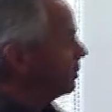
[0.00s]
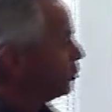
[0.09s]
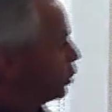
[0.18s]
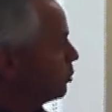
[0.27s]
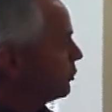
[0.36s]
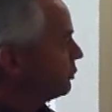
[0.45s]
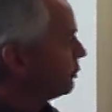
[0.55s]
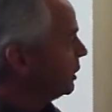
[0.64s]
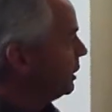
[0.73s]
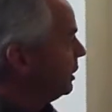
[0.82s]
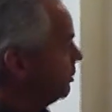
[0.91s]

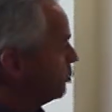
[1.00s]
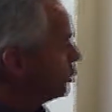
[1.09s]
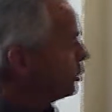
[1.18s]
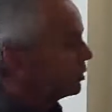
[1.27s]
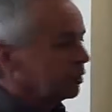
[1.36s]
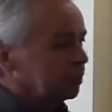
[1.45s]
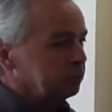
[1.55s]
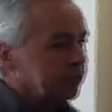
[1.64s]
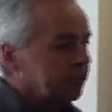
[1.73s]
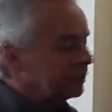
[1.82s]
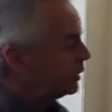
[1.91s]
purposely blurred a little
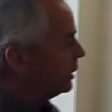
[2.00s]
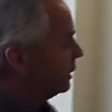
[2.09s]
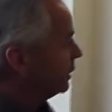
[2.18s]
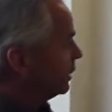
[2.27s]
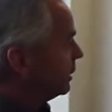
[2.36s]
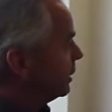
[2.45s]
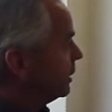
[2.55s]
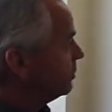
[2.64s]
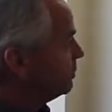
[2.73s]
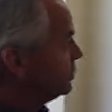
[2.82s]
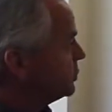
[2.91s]
bit
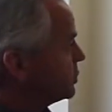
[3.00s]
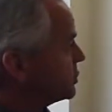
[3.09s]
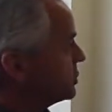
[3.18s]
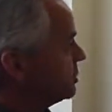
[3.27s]
just